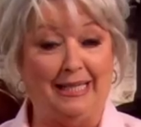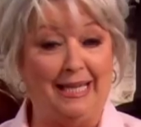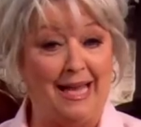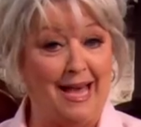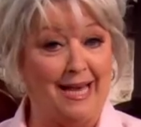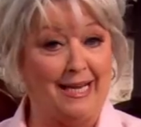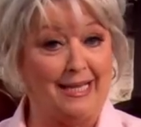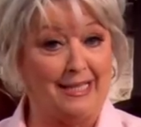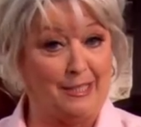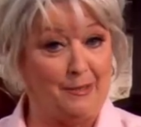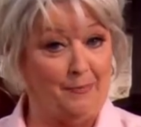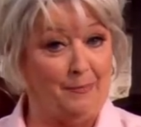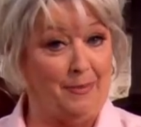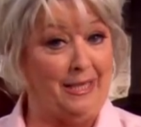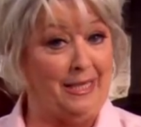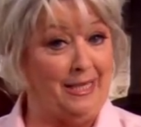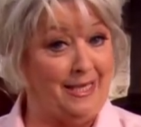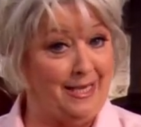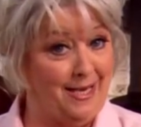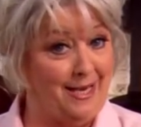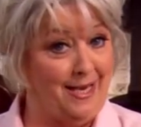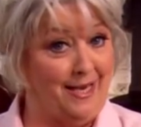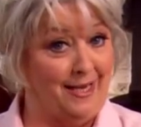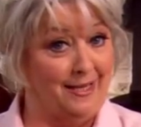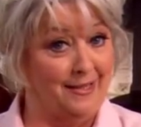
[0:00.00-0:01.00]
like to be
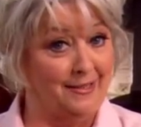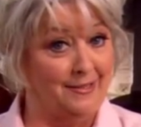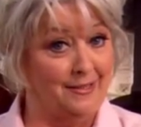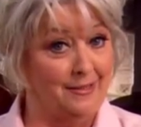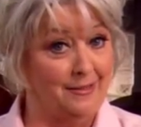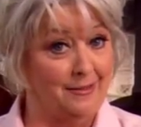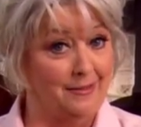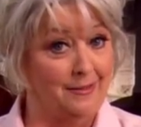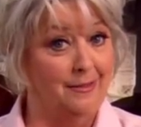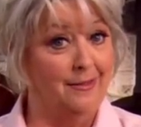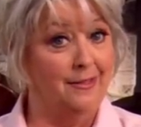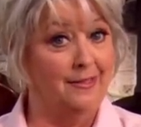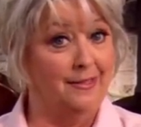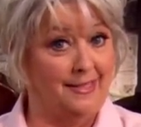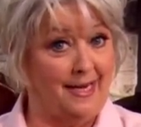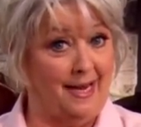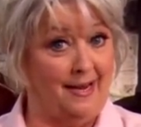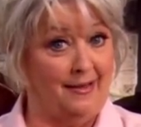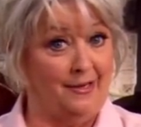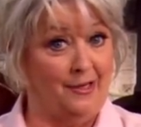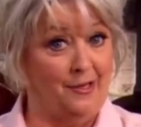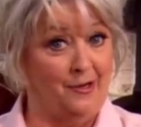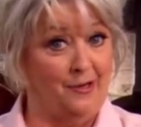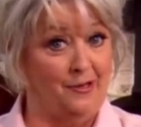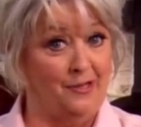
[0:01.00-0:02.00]
kicked
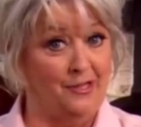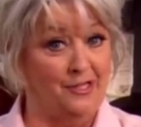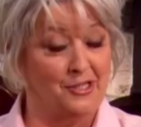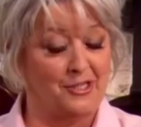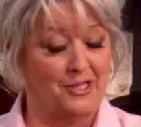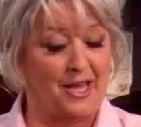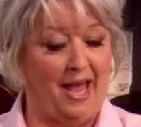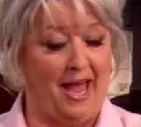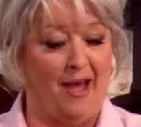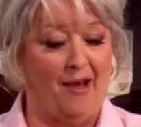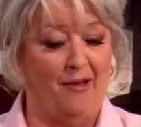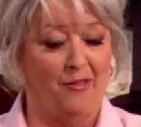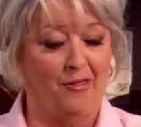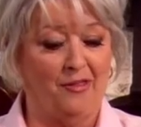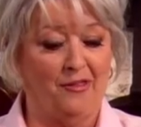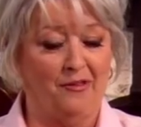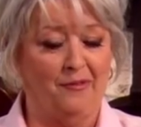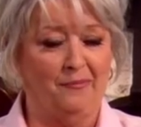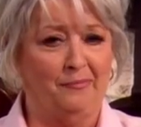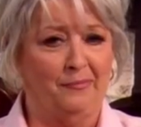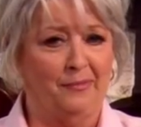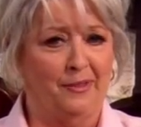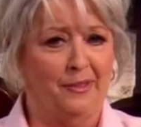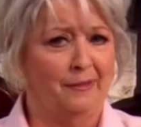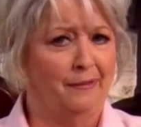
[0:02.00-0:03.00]
down here in the South.
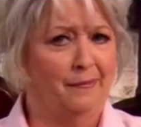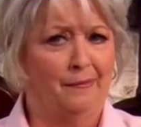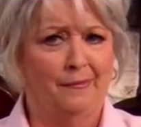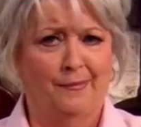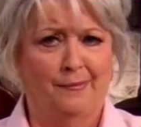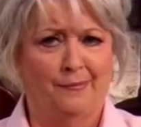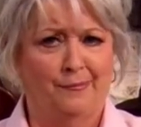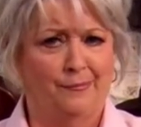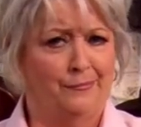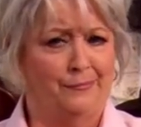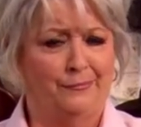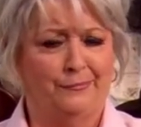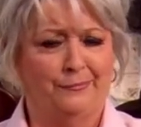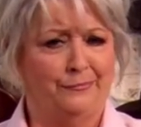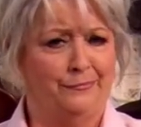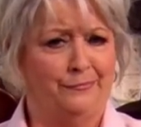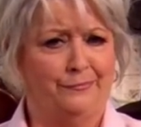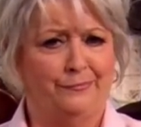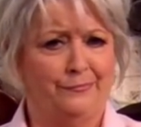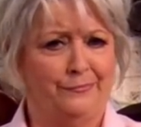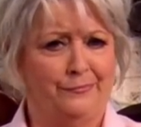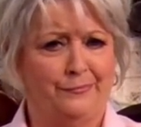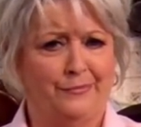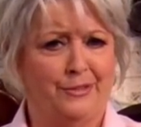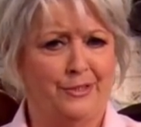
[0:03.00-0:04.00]

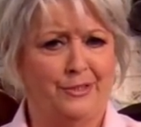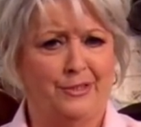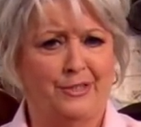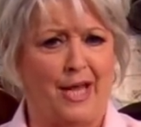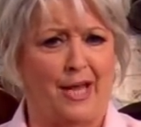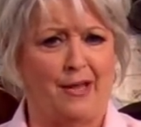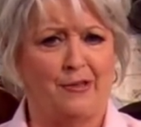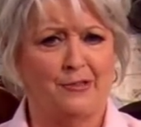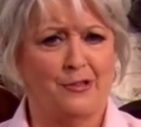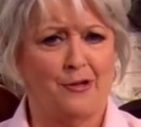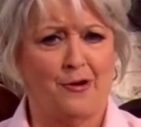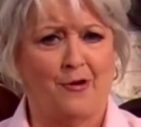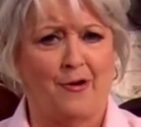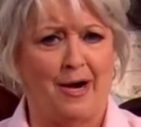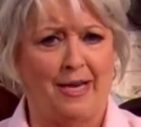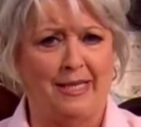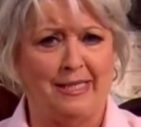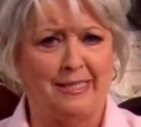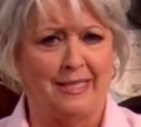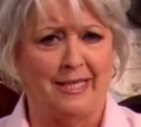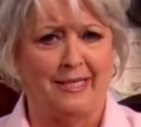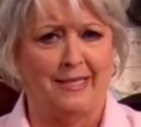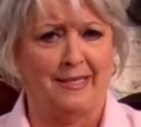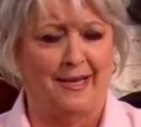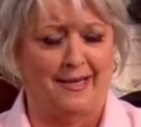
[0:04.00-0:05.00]
Sounds
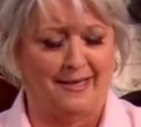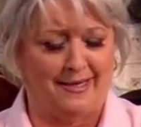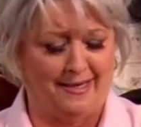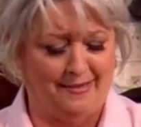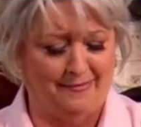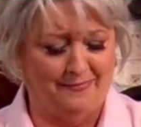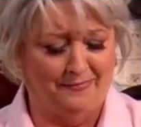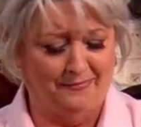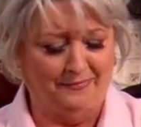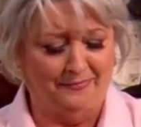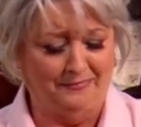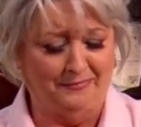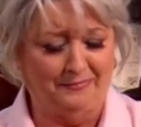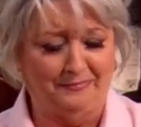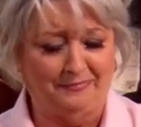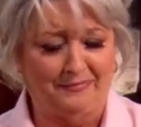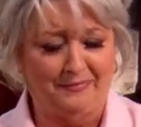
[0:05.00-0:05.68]
crazy, doesn't it?